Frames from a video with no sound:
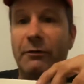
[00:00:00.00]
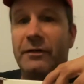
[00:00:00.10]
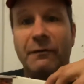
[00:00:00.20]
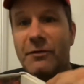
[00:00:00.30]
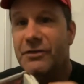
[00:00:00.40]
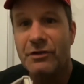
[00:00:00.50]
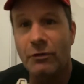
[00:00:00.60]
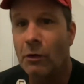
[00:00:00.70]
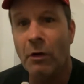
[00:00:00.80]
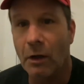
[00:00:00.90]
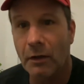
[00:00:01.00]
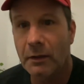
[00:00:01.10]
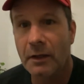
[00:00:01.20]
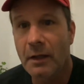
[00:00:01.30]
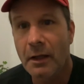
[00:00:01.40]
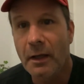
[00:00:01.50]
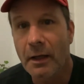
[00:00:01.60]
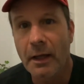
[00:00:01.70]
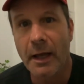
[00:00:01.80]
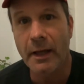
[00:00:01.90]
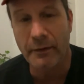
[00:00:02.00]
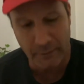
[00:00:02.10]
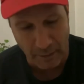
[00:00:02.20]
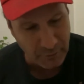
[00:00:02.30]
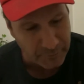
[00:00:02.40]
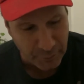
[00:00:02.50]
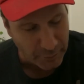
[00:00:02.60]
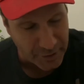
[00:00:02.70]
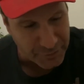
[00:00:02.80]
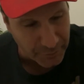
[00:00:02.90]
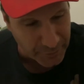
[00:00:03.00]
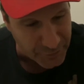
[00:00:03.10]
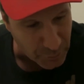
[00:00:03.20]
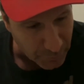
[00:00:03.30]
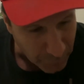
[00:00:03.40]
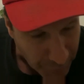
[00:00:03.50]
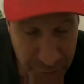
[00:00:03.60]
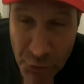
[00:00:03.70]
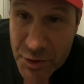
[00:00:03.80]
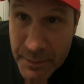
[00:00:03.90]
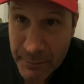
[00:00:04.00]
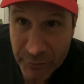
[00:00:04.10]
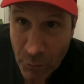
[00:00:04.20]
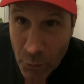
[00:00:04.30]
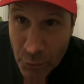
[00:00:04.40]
was the first to do it all. And I'm going to be quite honest with you. This is what really chokes me about the whole